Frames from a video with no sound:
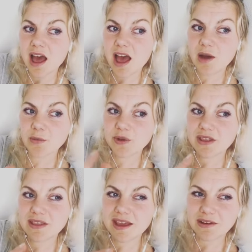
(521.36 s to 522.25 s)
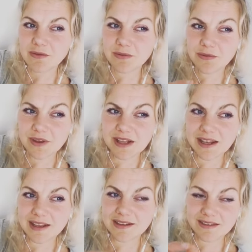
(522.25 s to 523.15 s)
And with that
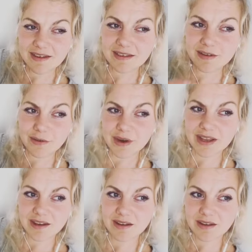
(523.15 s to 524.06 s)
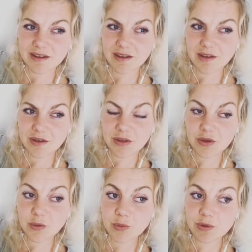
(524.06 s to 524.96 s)
feeling is integrated,
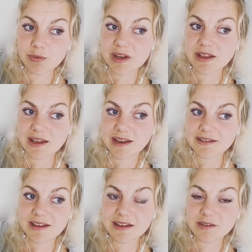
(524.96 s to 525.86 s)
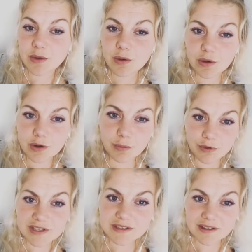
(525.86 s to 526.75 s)
you will realize that it's no longer a
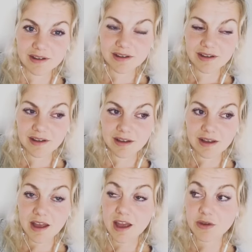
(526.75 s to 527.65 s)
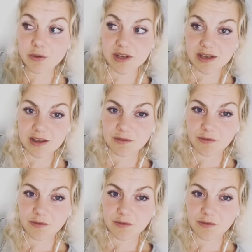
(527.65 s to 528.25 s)
prison and you can leave.